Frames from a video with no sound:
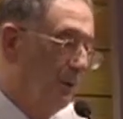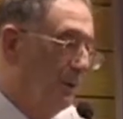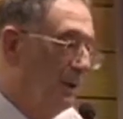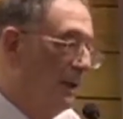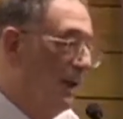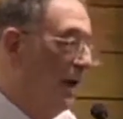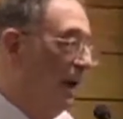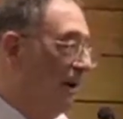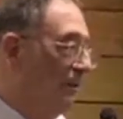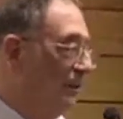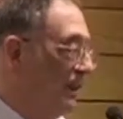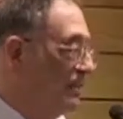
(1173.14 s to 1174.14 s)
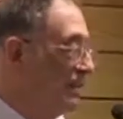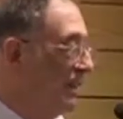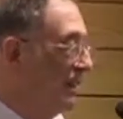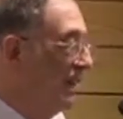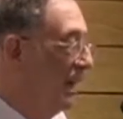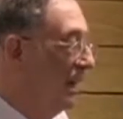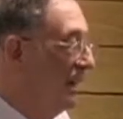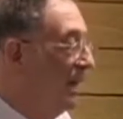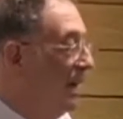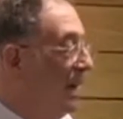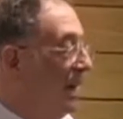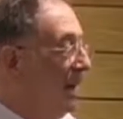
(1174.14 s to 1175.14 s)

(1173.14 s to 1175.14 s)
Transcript: We are facing a